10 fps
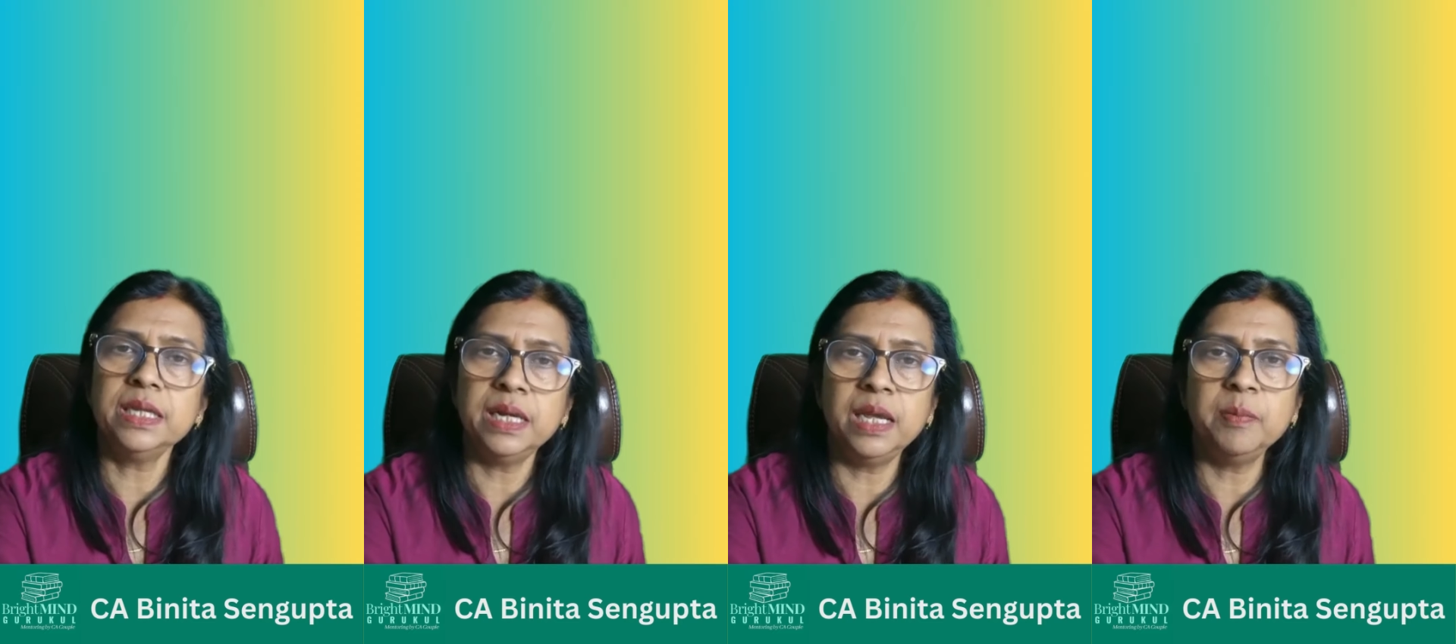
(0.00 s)

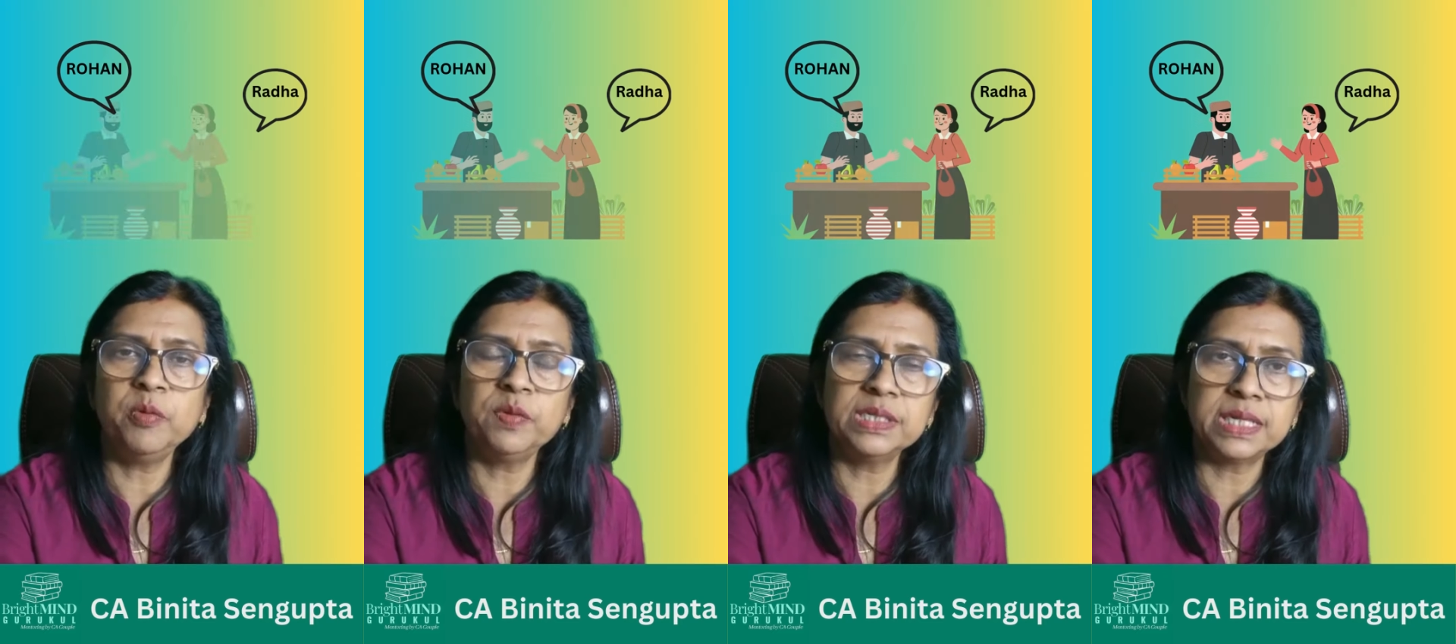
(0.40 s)
the name
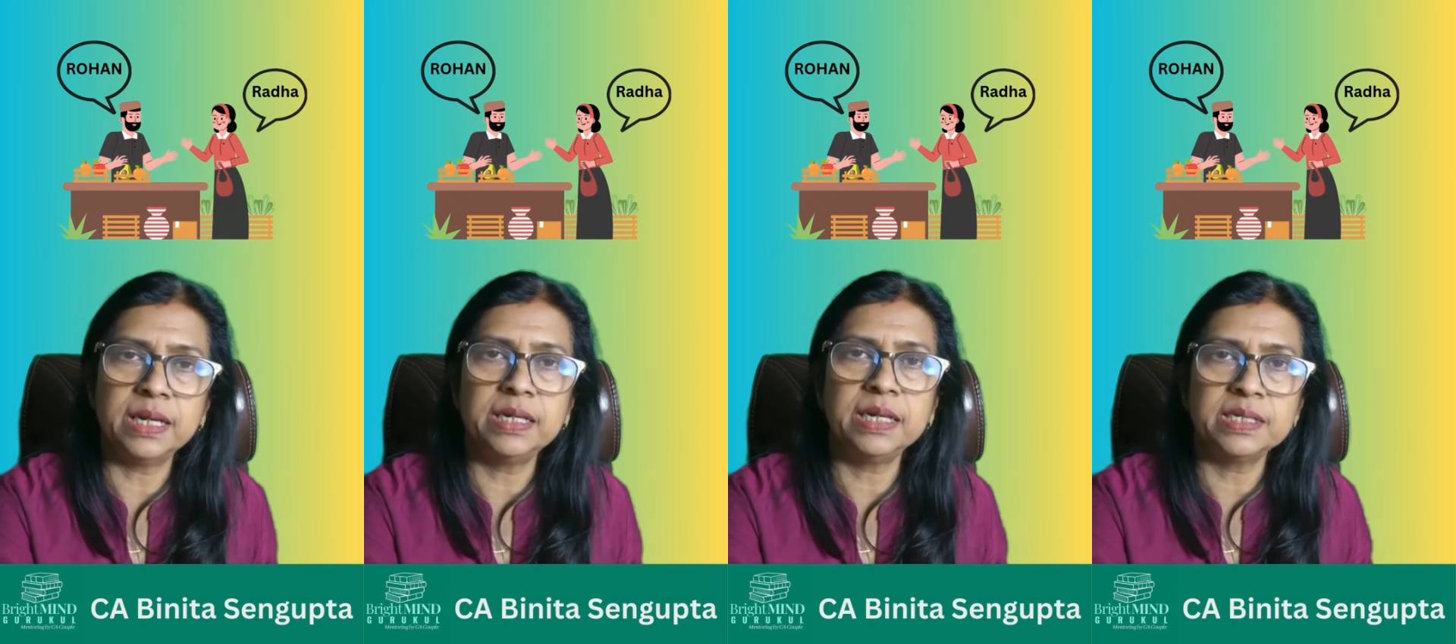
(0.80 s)
of the
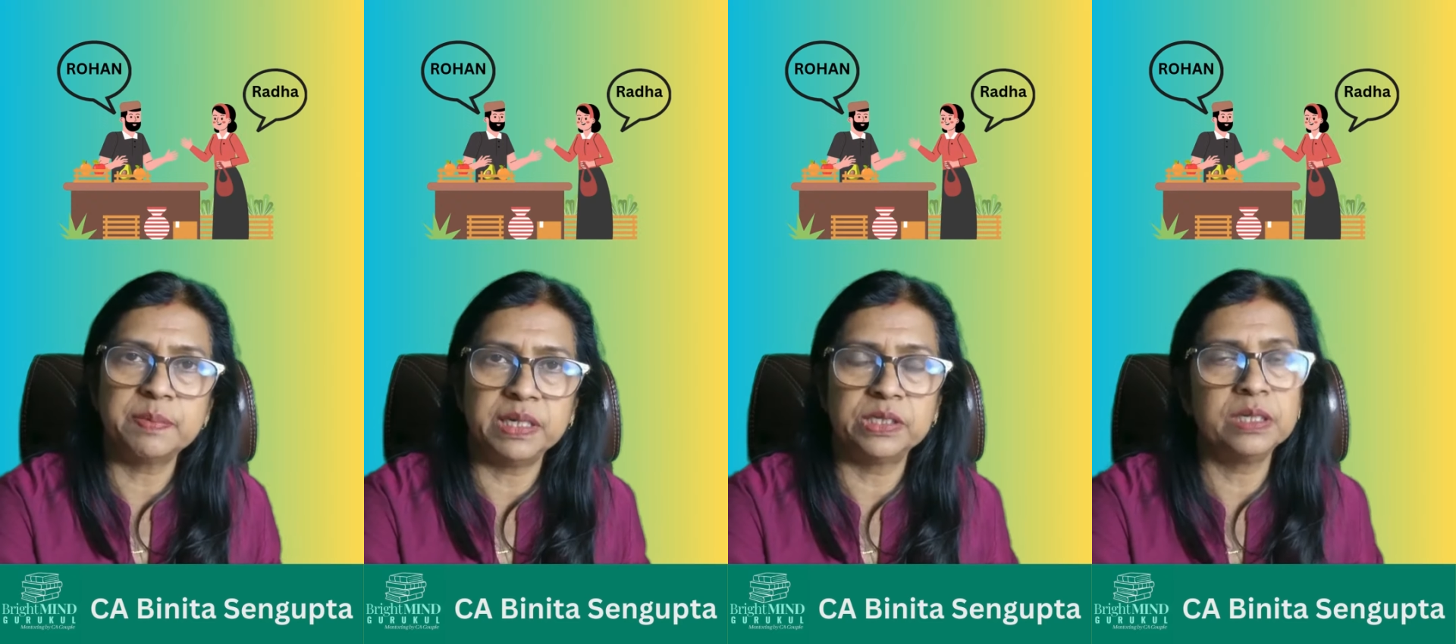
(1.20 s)
seller is
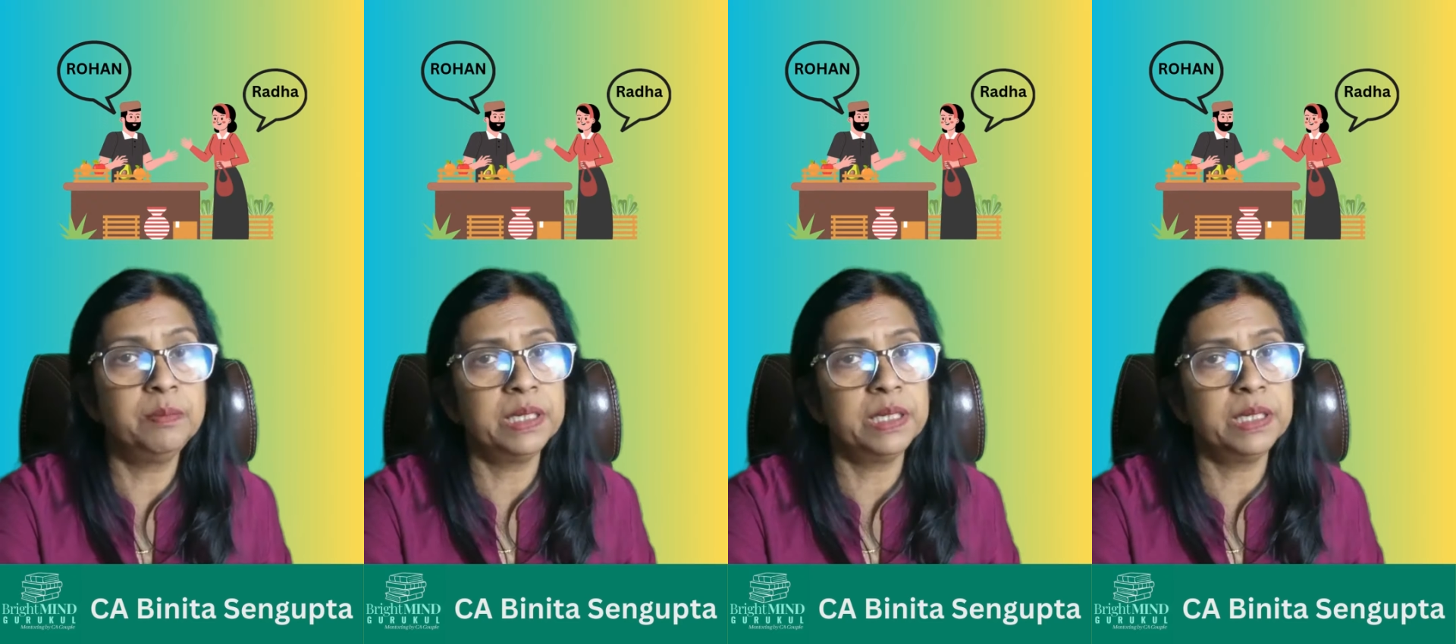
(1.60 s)
mentioned,